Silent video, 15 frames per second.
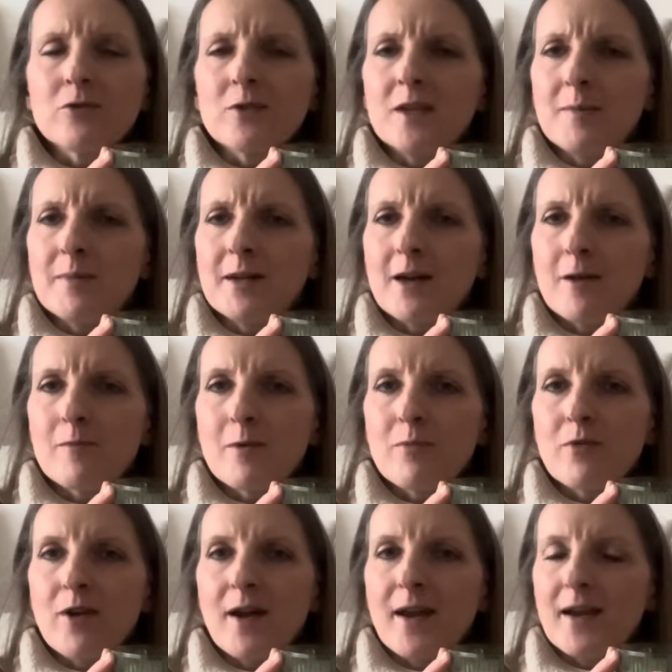keep an eye on my
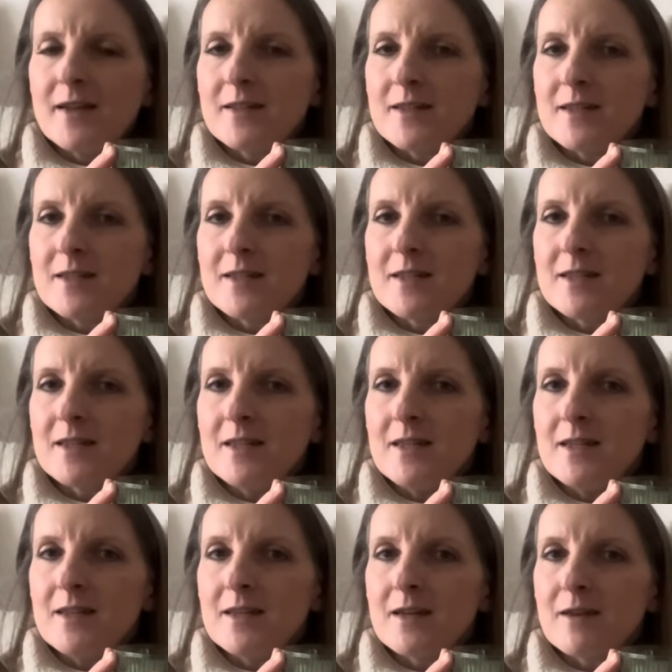bread and
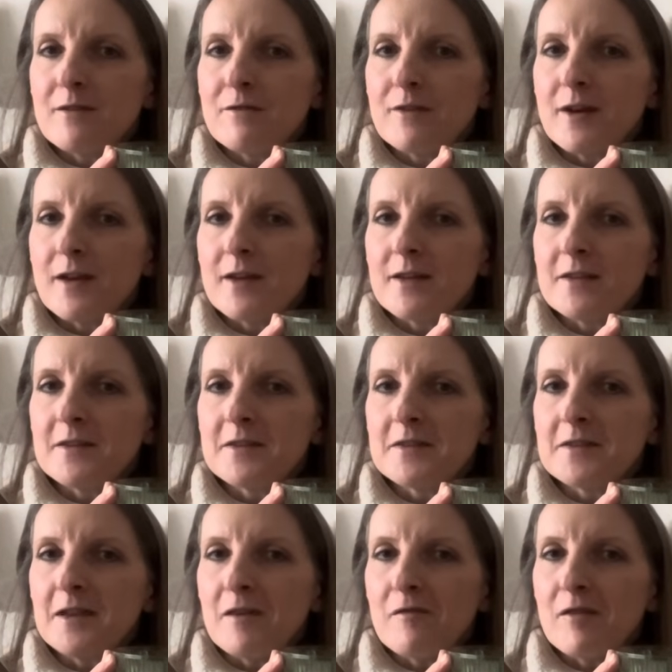see if I can
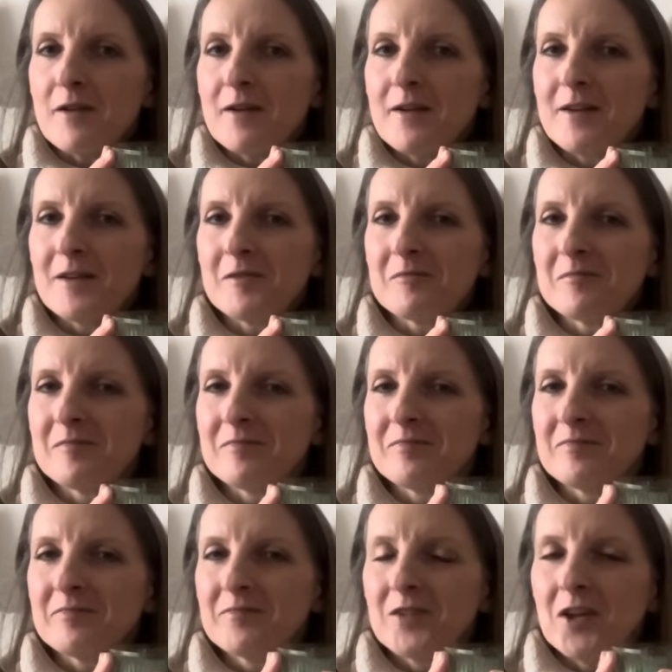save it.
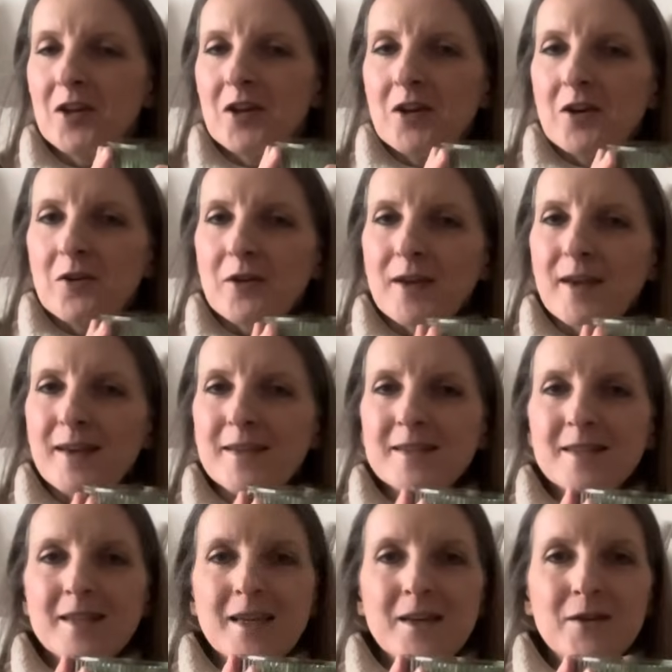Okay,
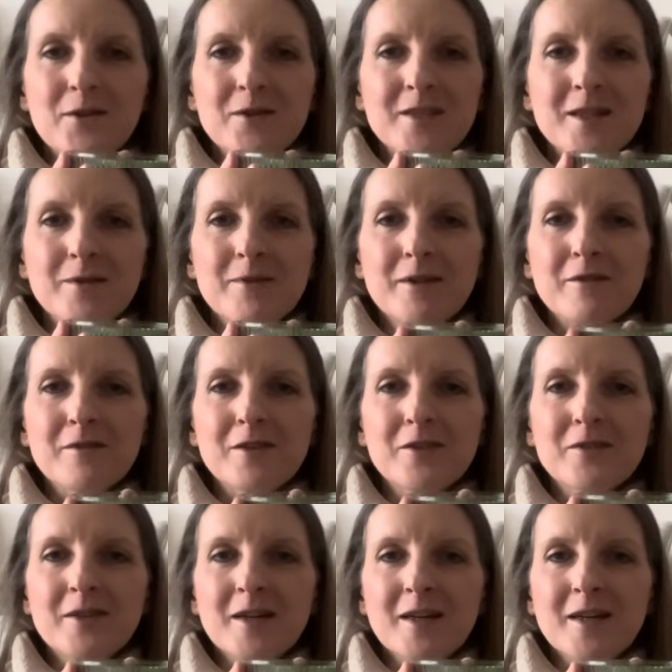stay cozy wherever
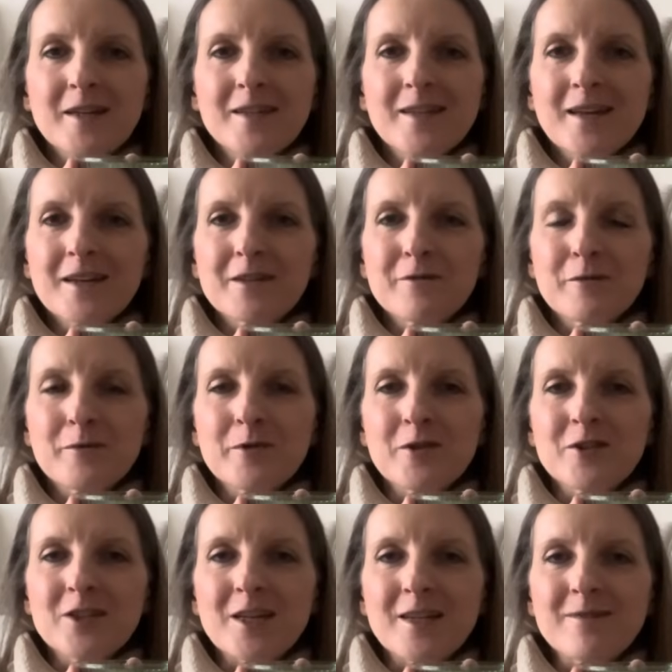you are, and thanks for
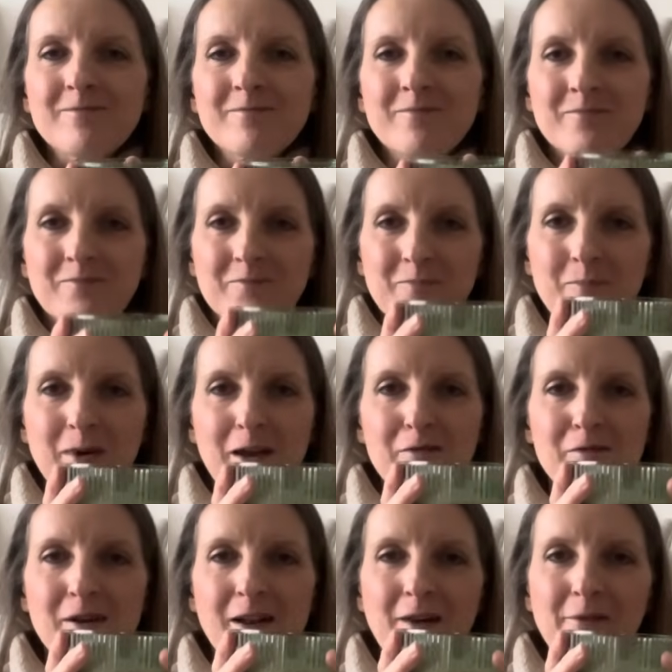watching. Bye
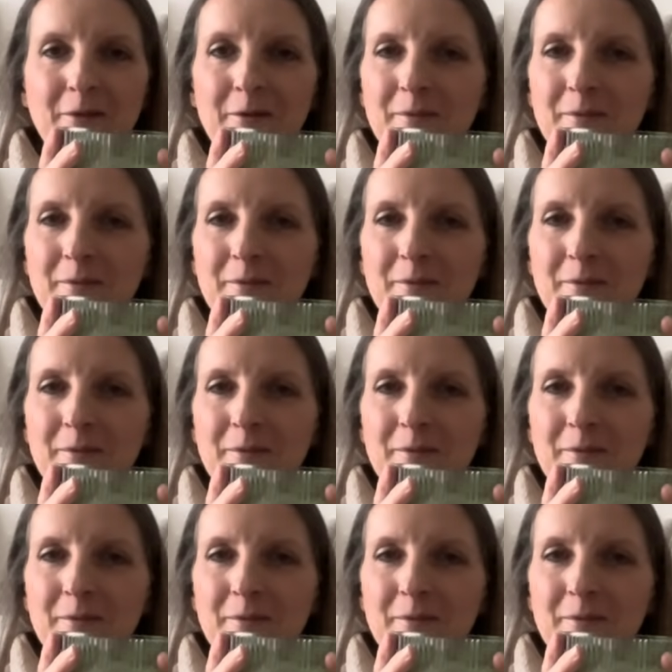for now.